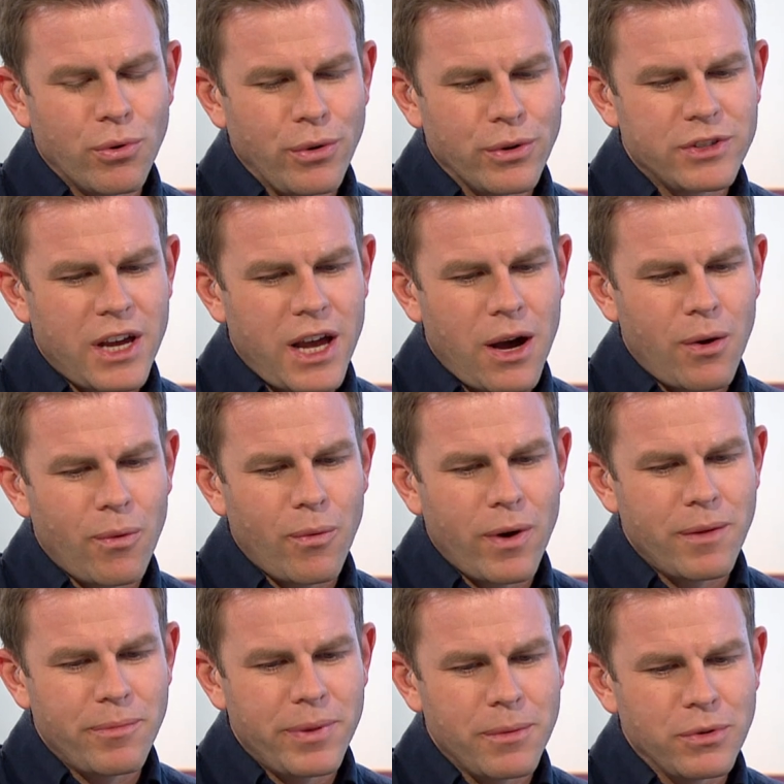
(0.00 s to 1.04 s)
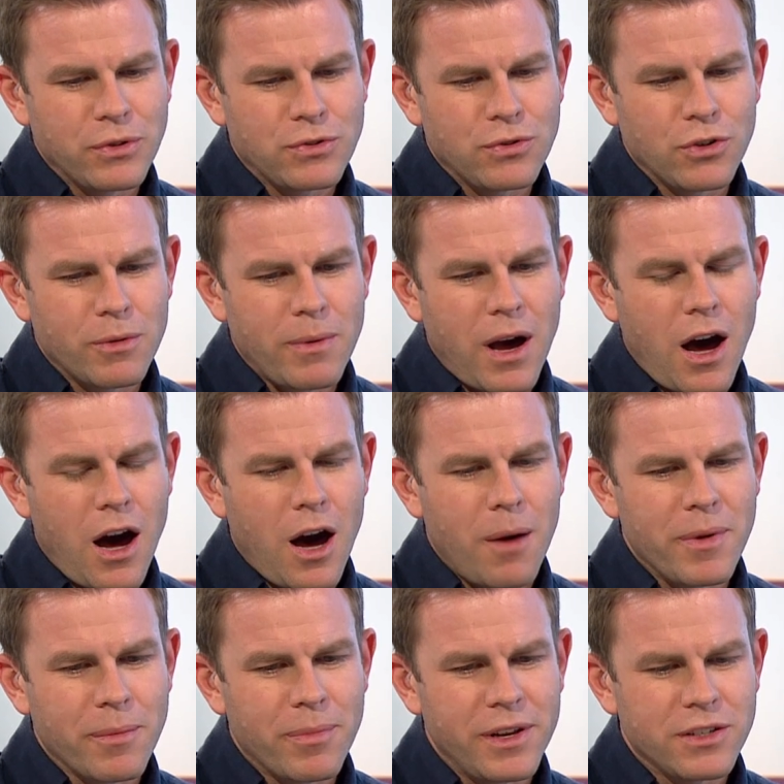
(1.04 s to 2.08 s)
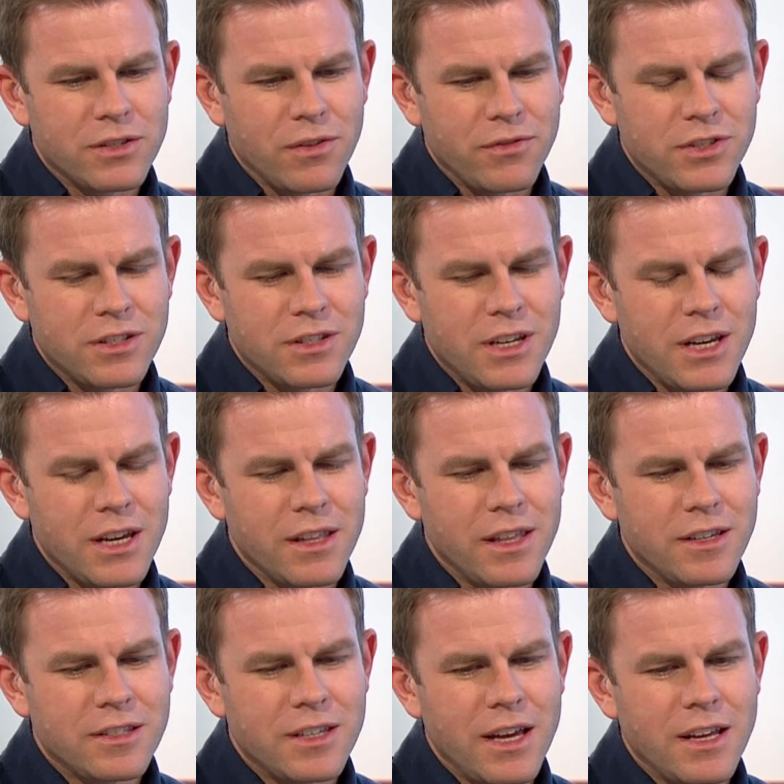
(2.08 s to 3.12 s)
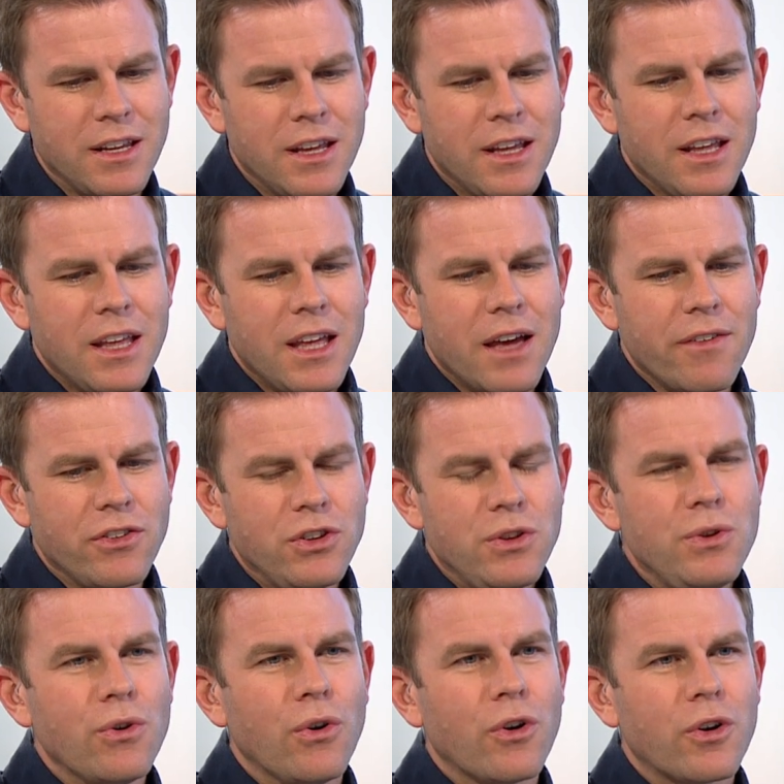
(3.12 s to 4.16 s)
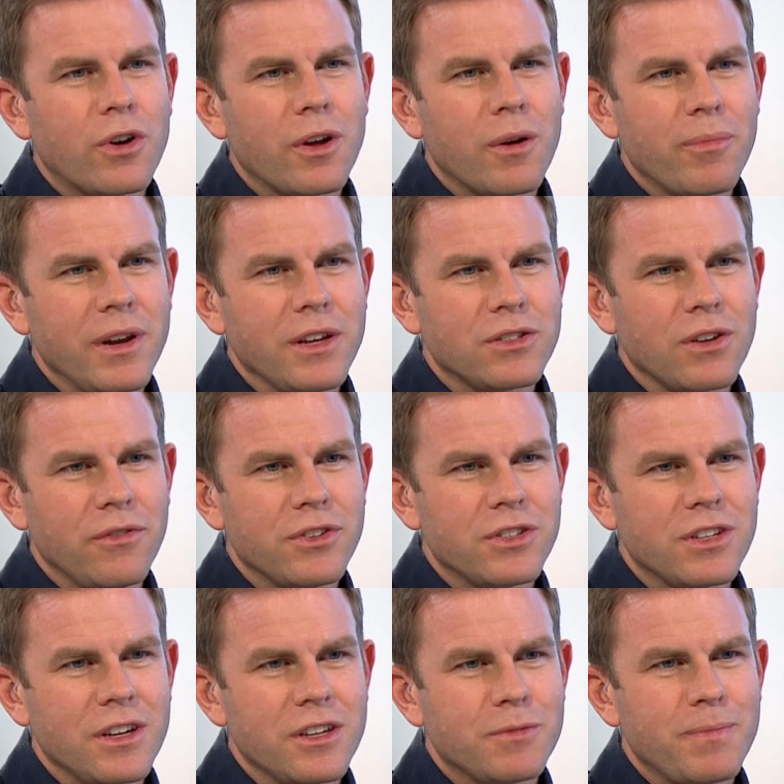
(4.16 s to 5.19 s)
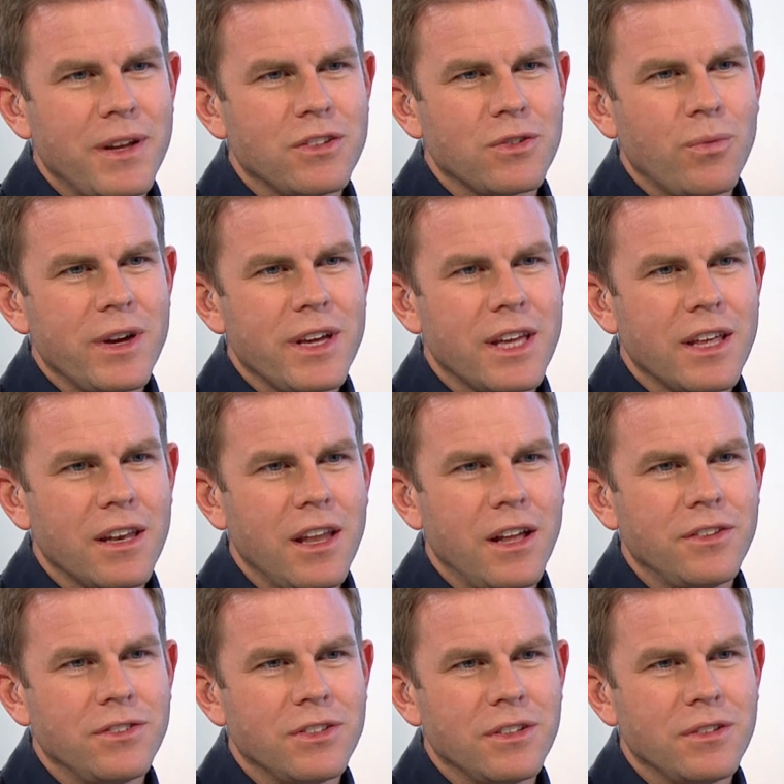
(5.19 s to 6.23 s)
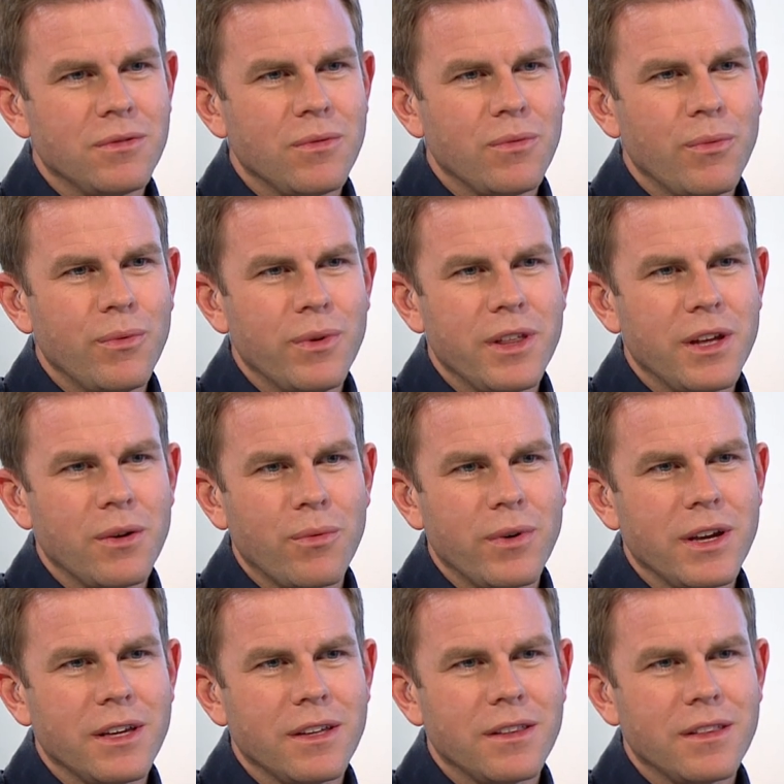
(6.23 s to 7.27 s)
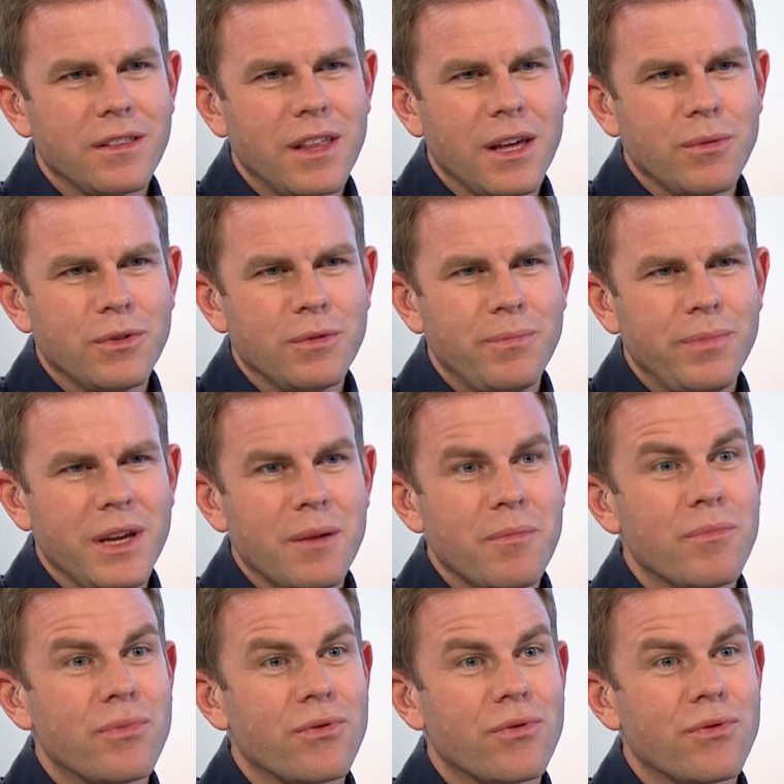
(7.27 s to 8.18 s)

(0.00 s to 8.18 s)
brought out when people talk about arming police officers here. They said if a New York police officer spent a week in London, within a week, they would be in